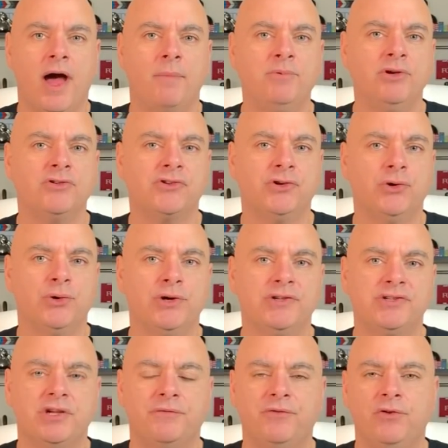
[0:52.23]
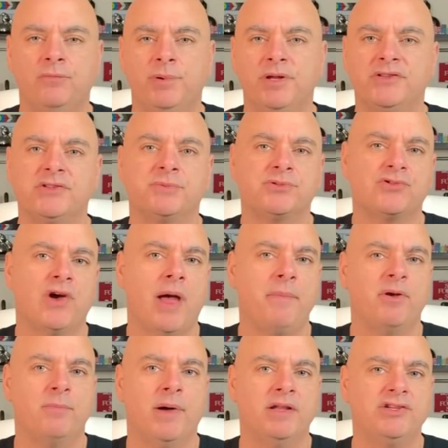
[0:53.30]
I'm just curious, if you've been a
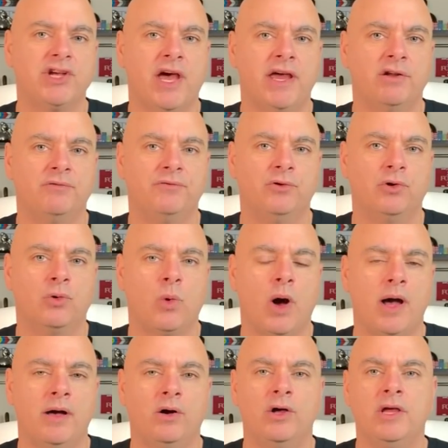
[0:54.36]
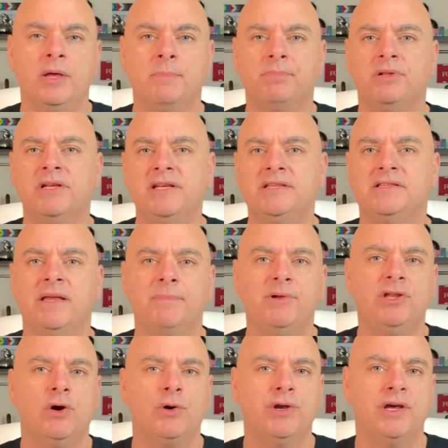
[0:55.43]
subscriber to my channel for a while, please let
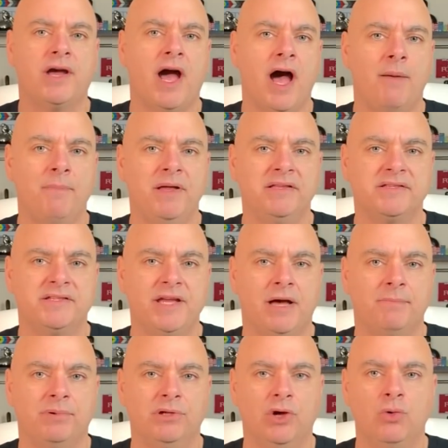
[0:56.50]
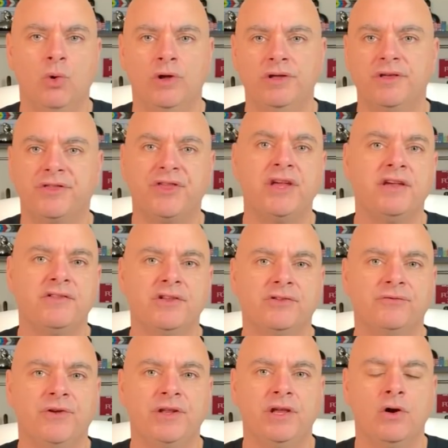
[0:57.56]
me know in the comments down below what you think of
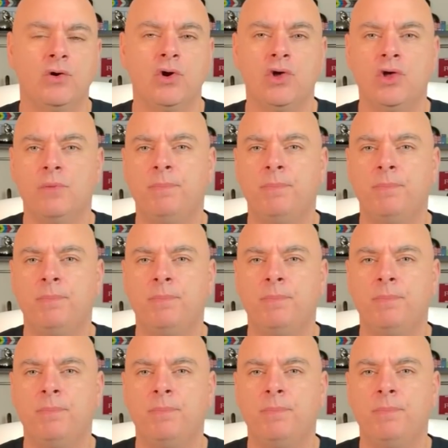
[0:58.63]
this video,